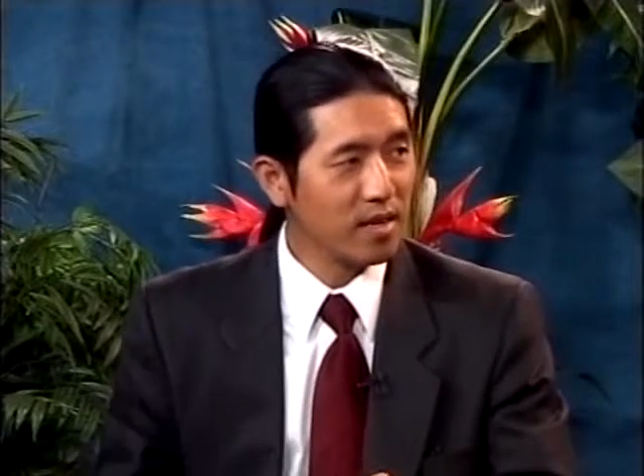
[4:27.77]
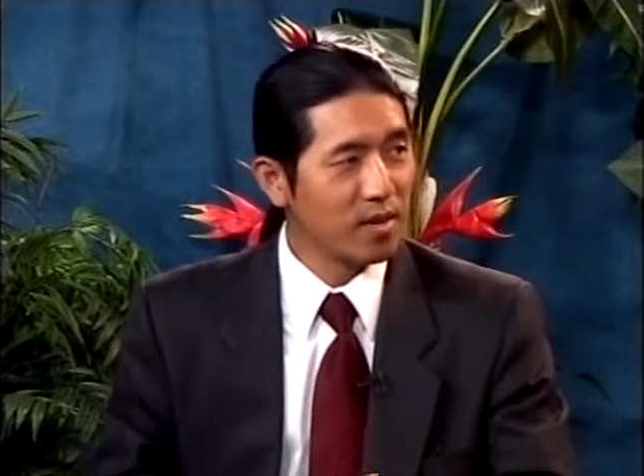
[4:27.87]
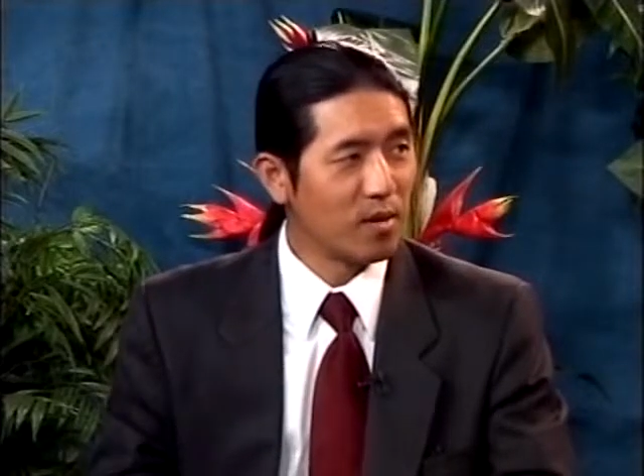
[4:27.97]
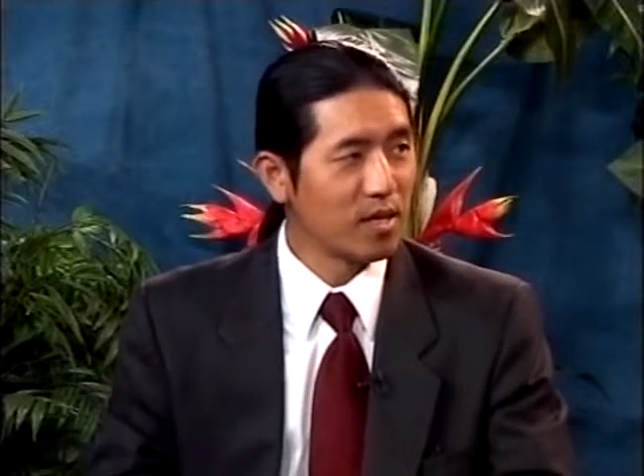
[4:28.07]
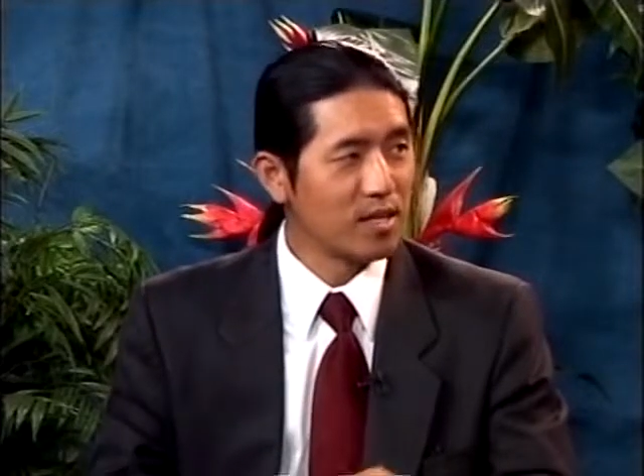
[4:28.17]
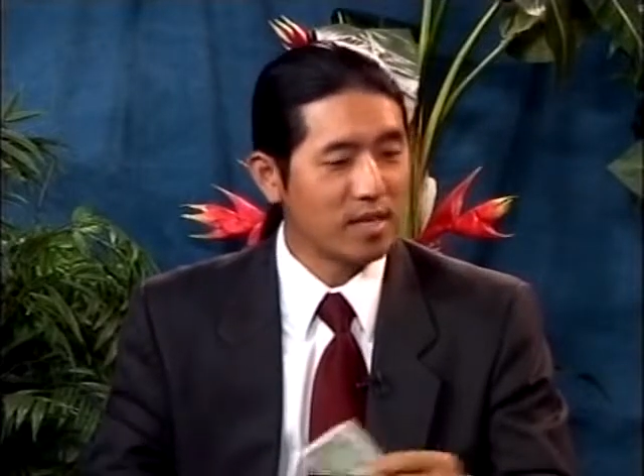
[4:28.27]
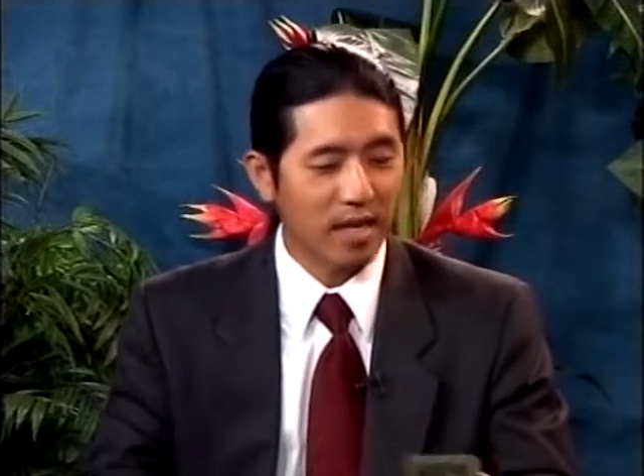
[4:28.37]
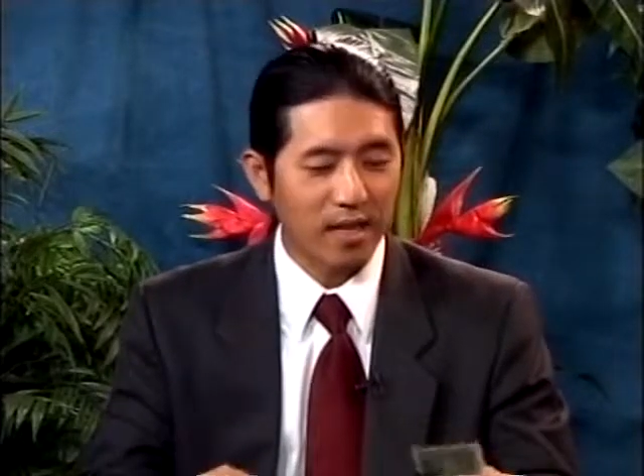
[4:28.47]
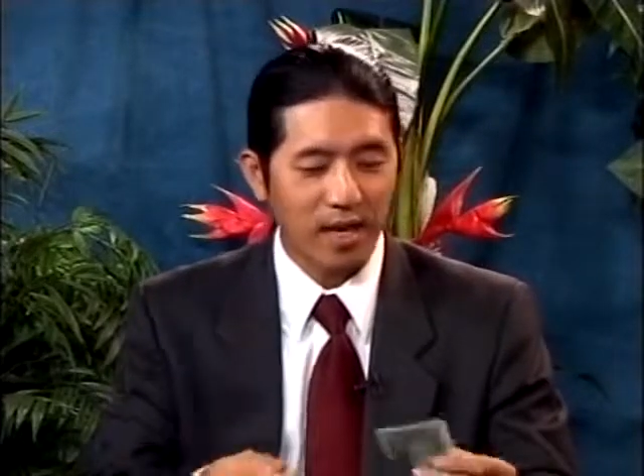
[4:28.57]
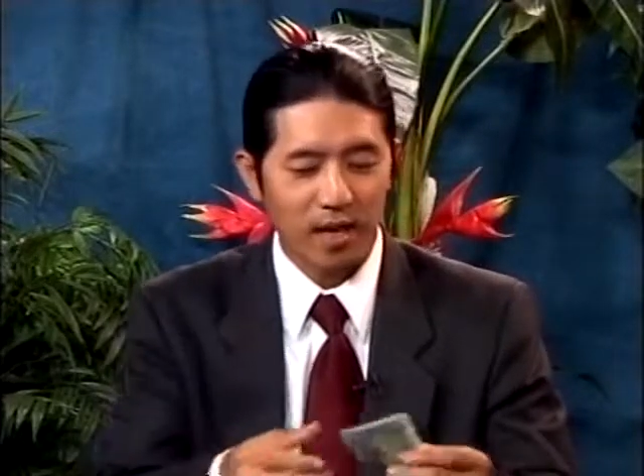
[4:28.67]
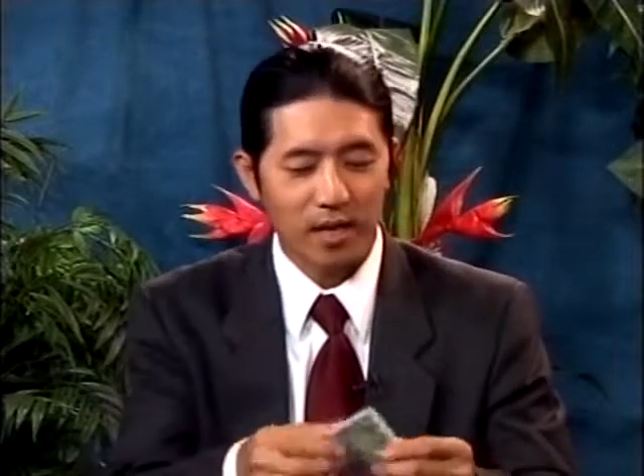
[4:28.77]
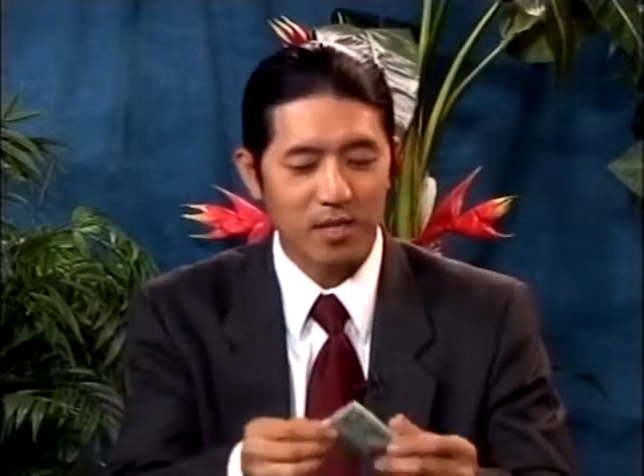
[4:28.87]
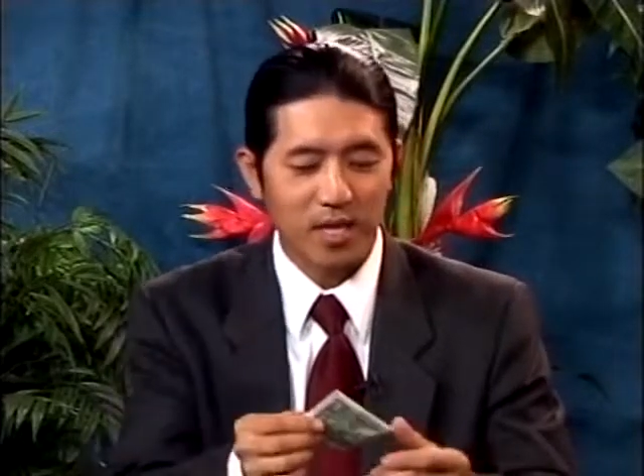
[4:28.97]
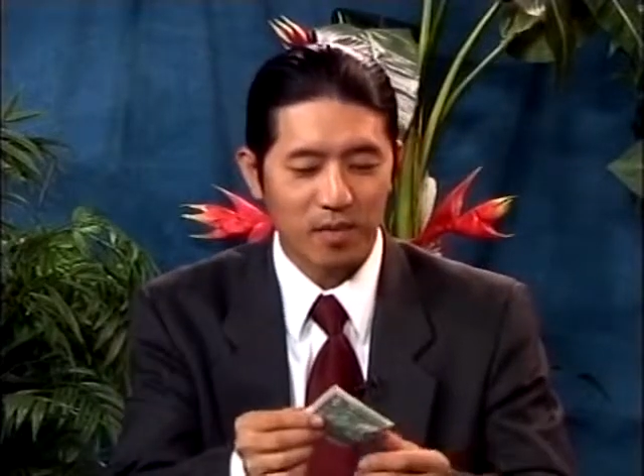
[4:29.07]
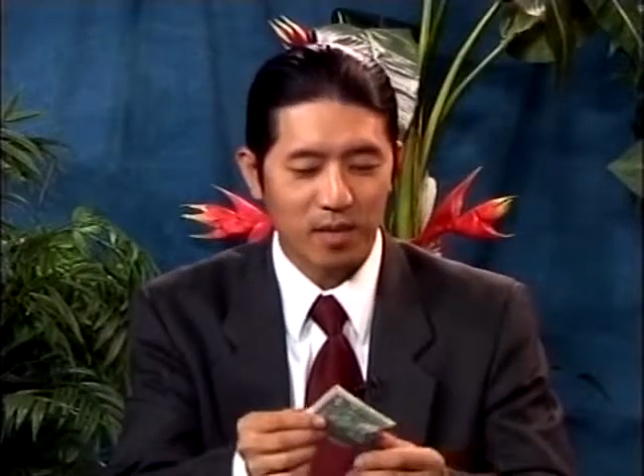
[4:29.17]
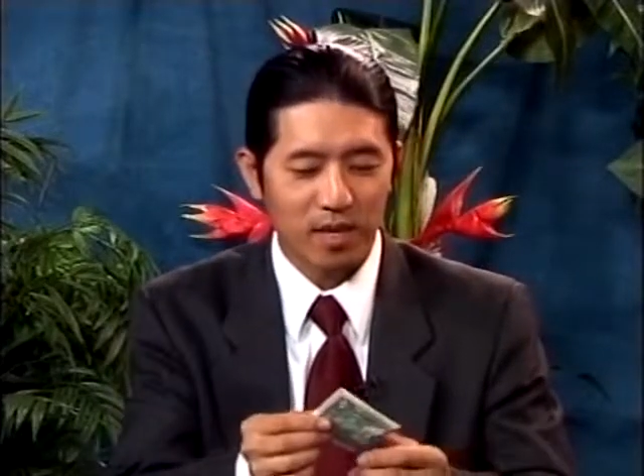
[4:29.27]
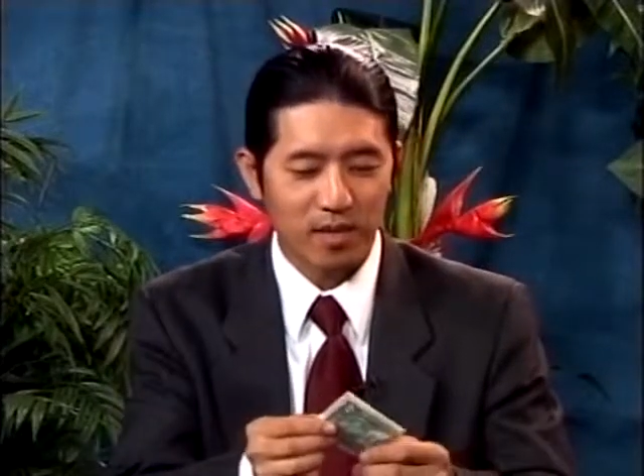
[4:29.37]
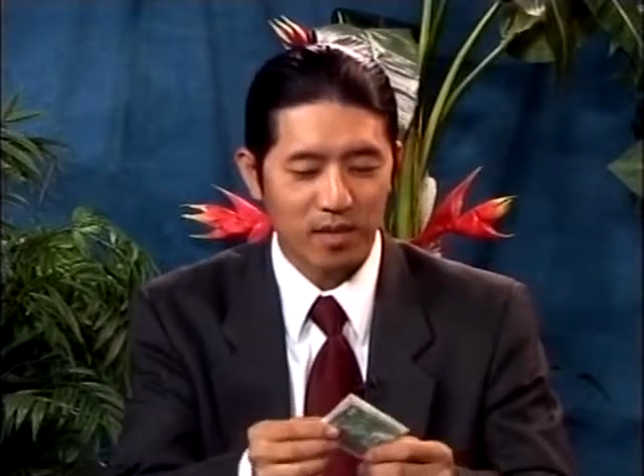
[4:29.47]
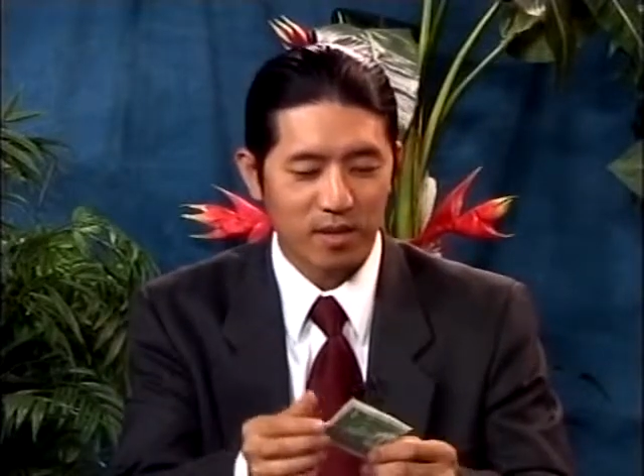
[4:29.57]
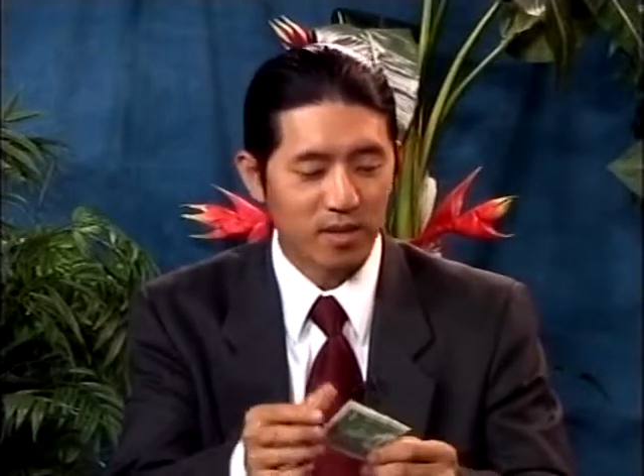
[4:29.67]
Well, I just take that concept and I
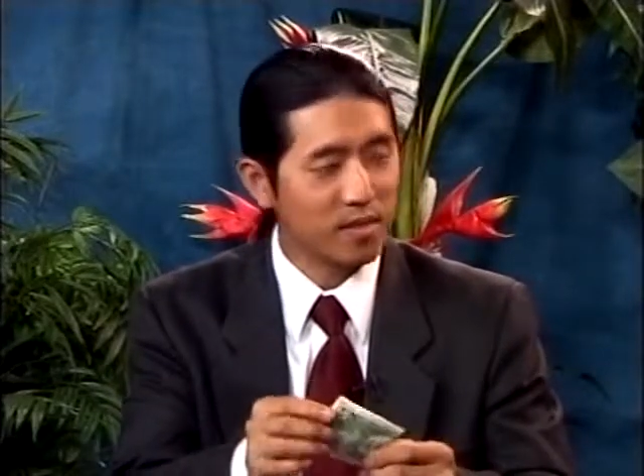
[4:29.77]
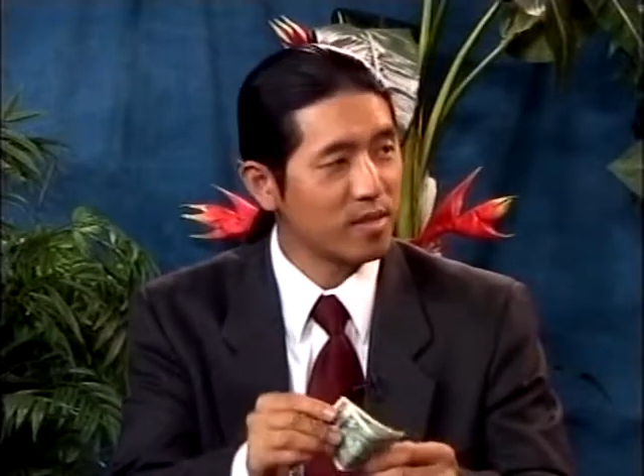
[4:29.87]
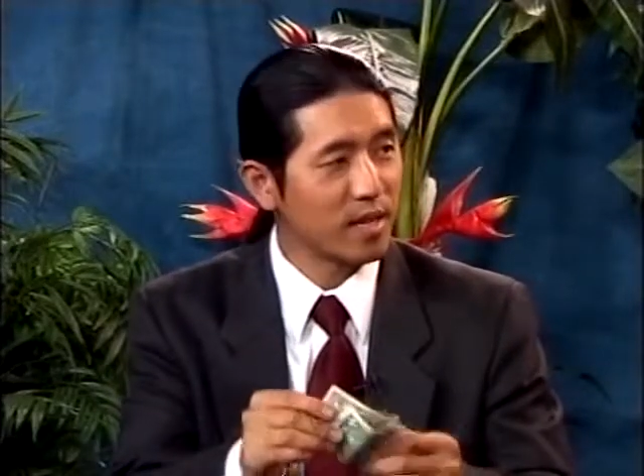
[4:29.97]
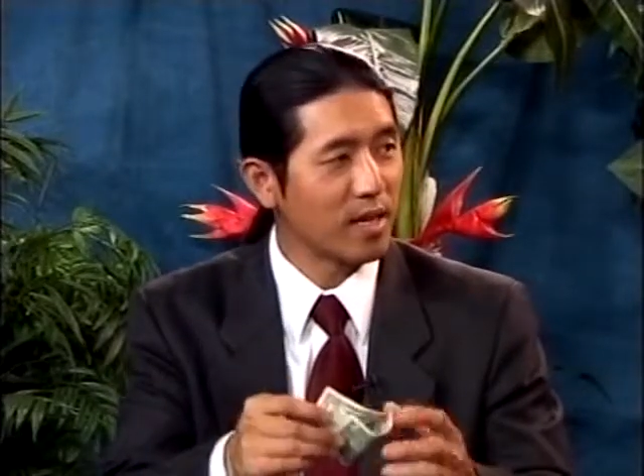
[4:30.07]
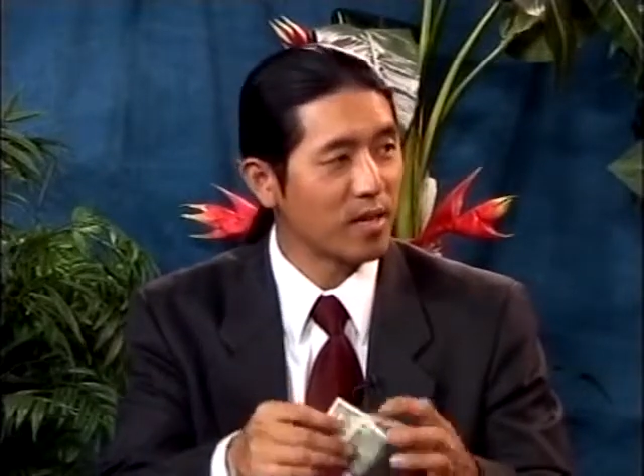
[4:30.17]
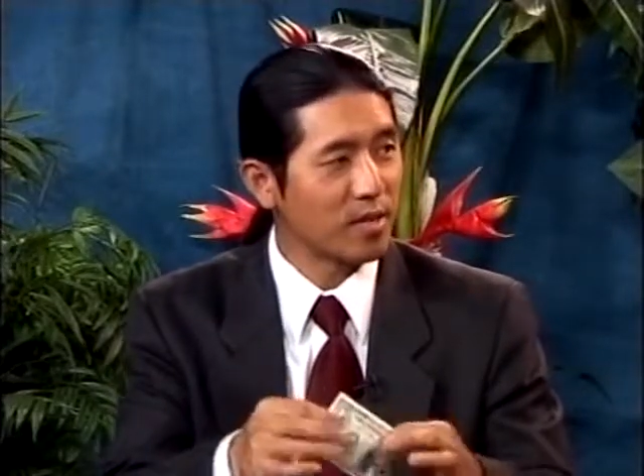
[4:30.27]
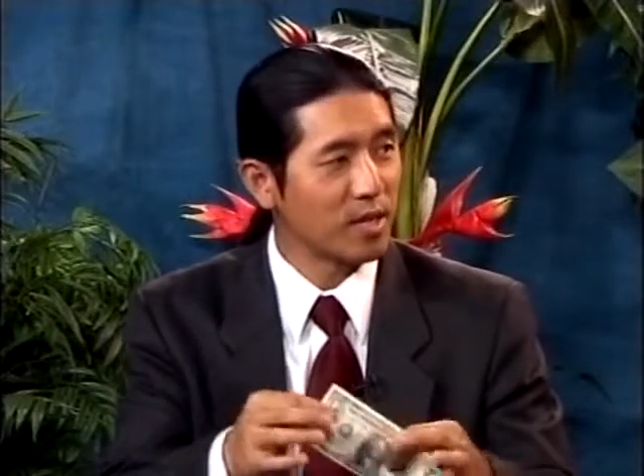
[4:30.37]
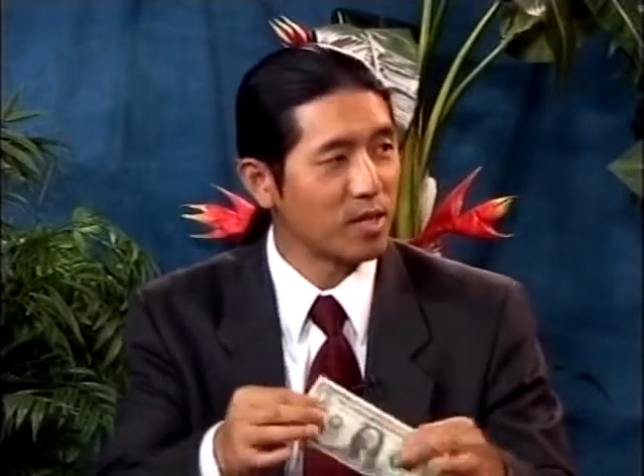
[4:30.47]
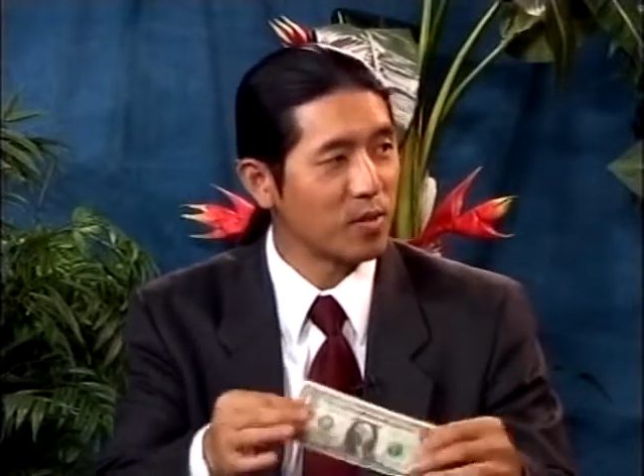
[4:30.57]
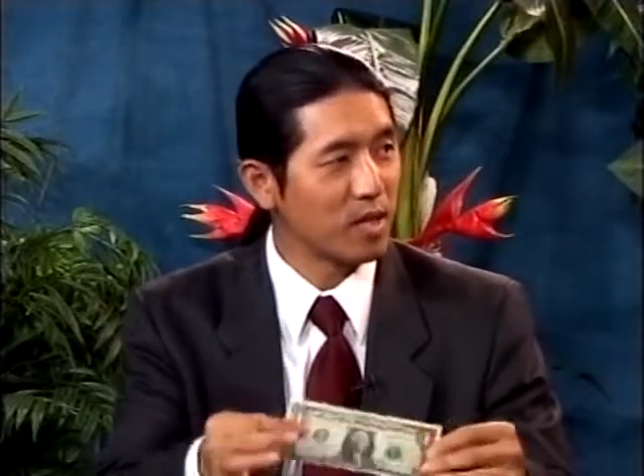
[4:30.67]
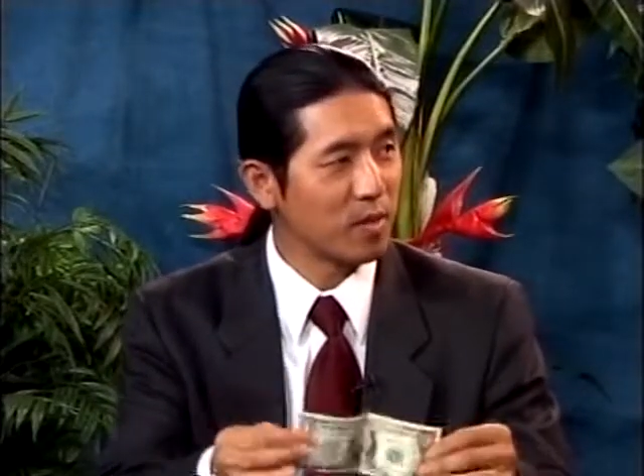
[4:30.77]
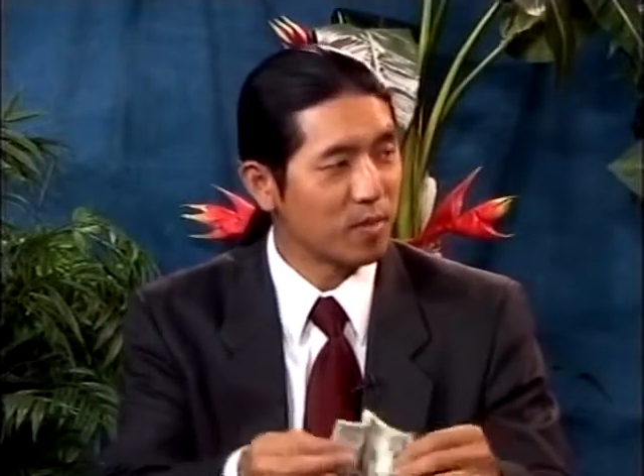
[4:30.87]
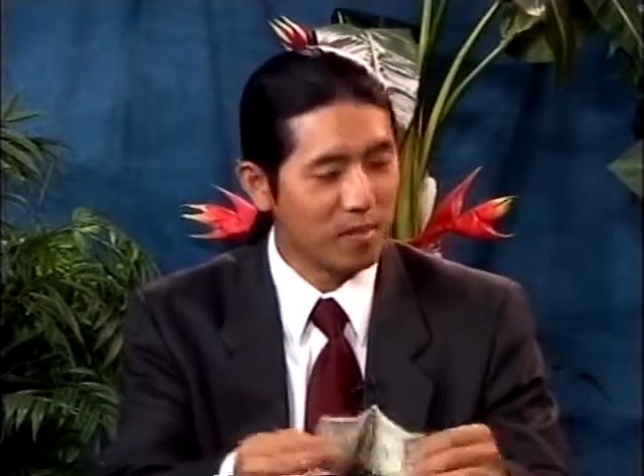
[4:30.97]
take it to the extreme.